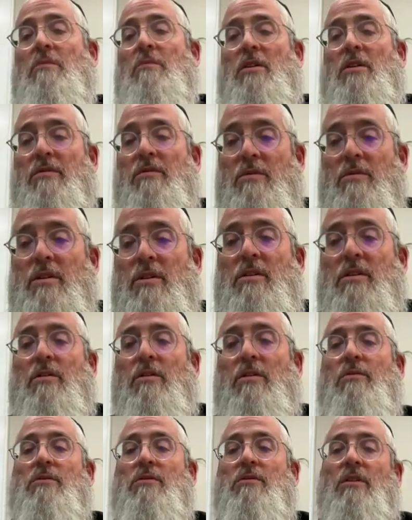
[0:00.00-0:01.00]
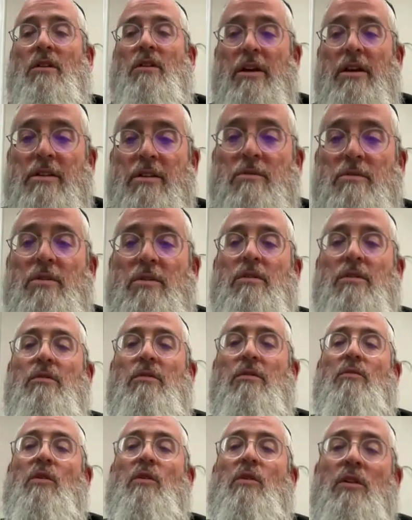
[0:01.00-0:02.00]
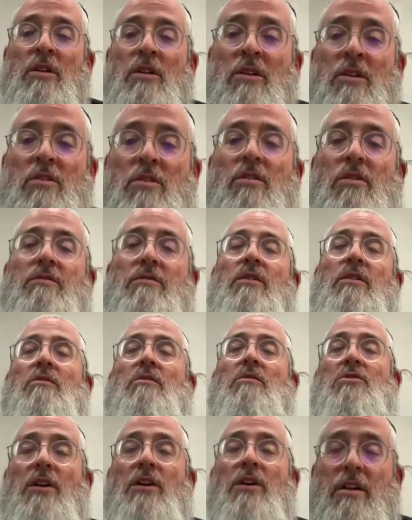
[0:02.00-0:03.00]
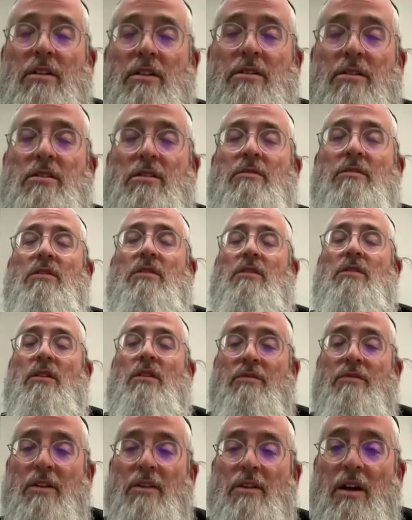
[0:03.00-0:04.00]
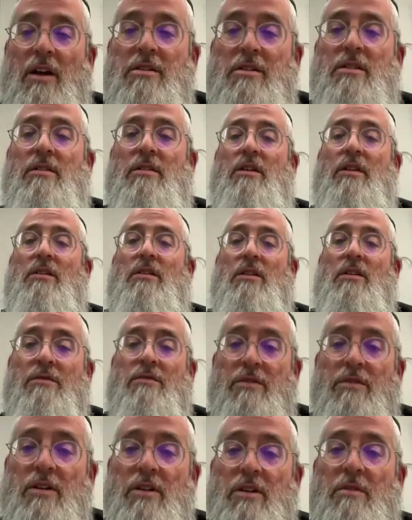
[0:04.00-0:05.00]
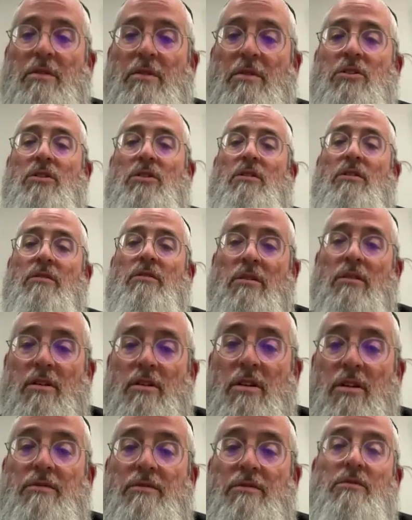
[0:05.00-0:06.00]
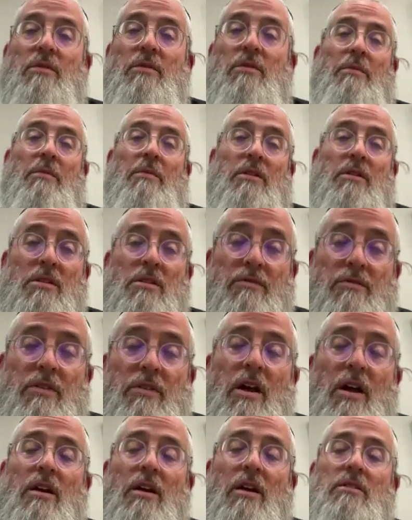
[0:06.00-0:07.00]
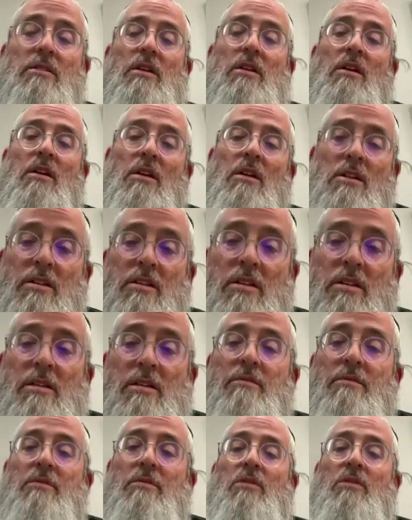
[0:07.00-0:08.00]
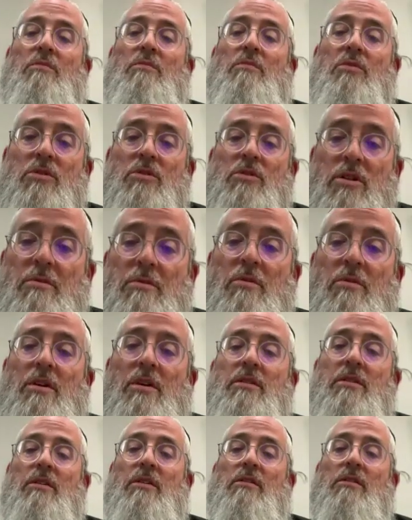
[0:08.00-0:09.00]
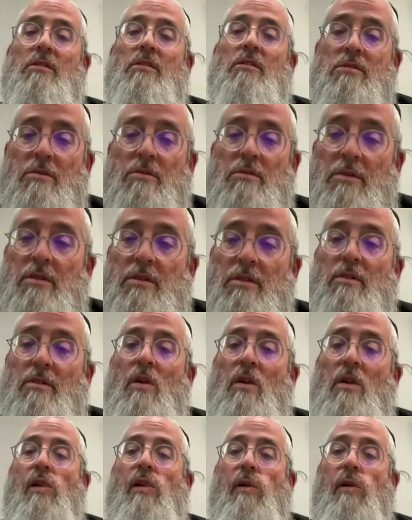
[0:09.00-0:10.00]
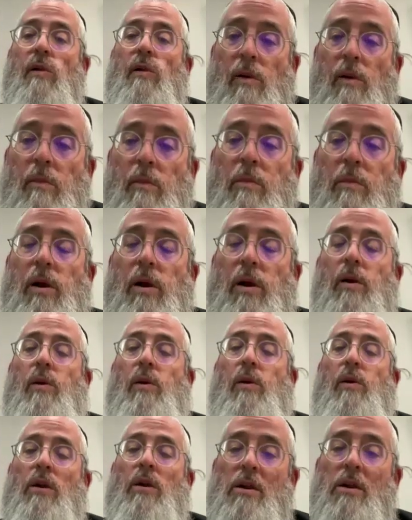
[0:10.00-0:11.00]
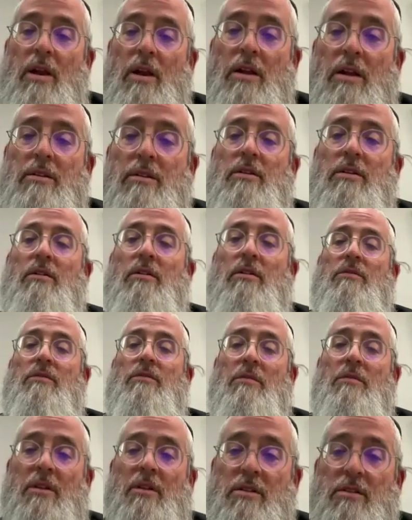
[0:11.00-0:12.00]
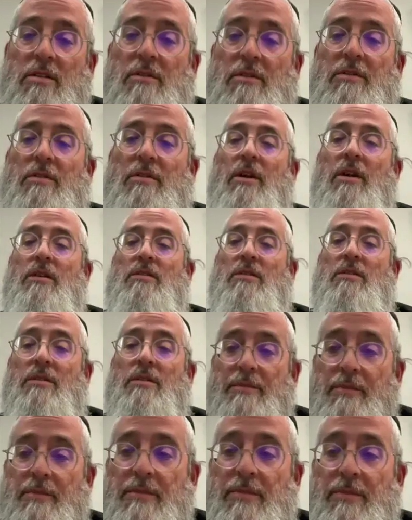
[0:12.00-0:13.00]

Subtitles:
And if you want to close a glass window, you don't have to go checking to see if there's any flies there. If you happen to see flies, so then push them away and then close the window. But you don't have to make yourself crazy.